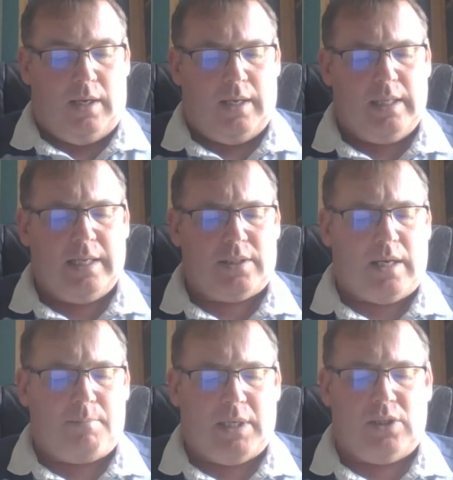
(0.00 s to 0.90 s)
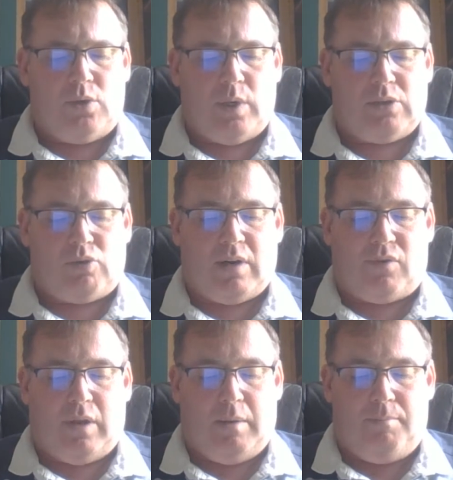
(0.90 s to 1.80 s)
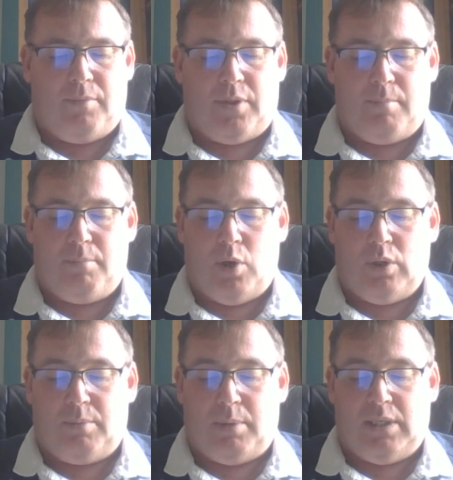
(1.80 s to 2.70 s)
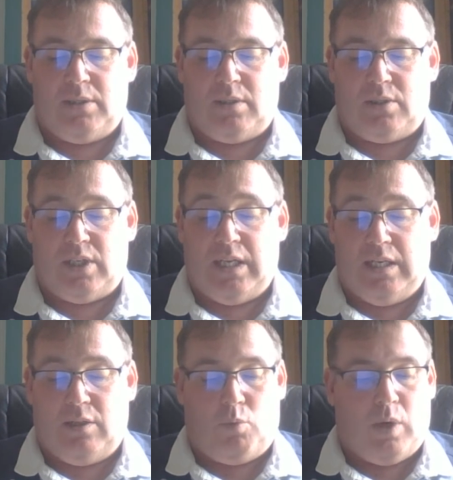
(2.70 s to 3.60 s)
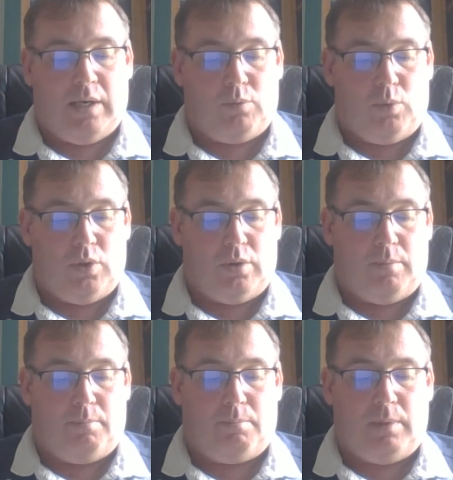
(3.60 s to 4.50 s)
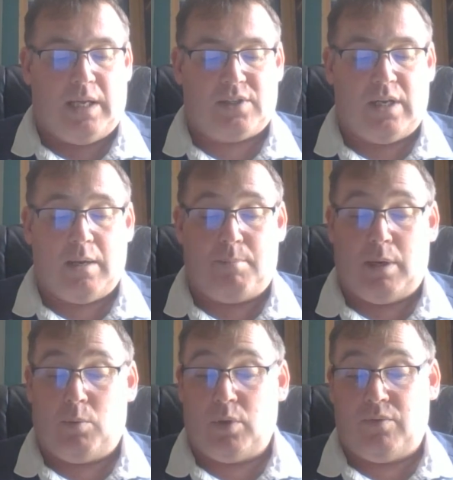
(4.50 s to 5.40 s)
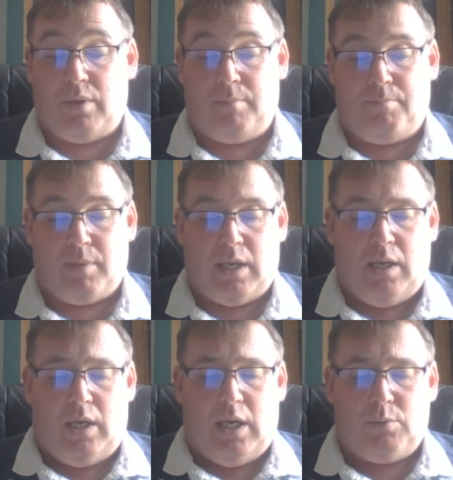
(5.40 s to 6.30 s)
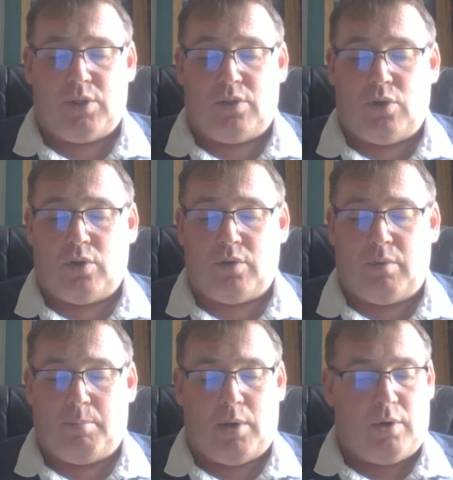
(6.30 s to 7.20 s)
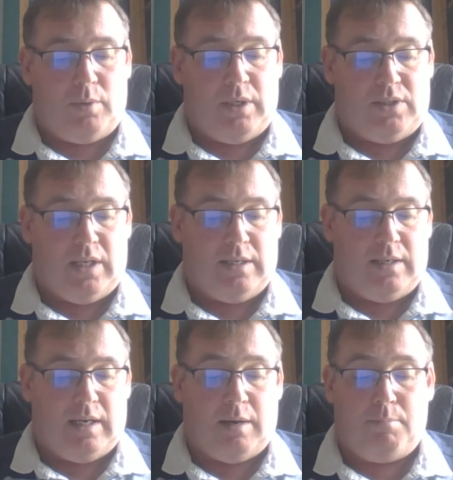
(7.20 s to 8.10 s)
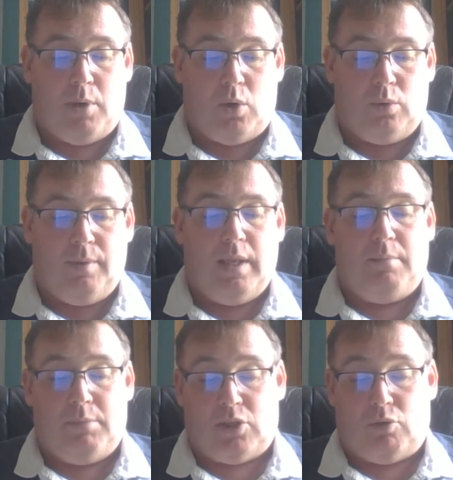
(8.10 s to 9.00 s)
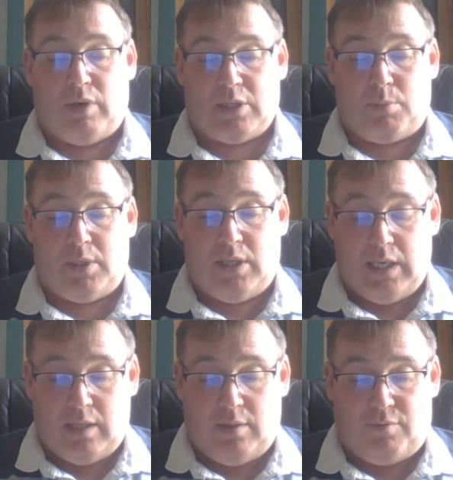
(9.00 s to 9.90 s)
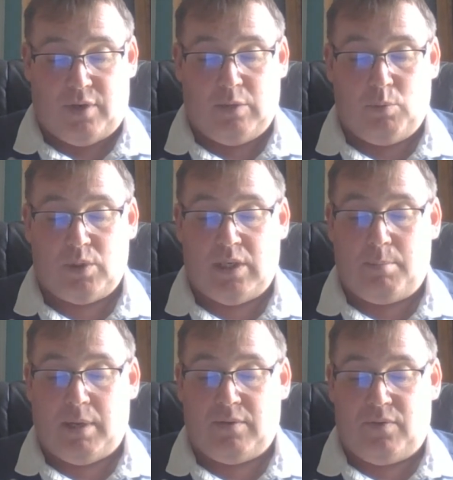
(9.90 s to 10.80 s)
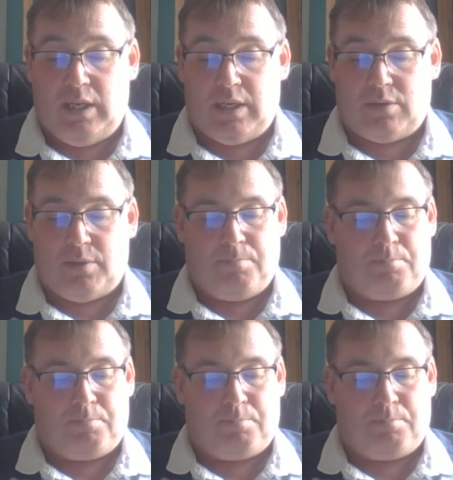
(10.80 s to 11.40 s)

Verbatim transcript: At last I managed to extract for him that Mole had been seen in the wild wood last night by one of them. It was the talk of the borough, he said, how Mole, Mr. Rat's particular friend, was in a bad fix,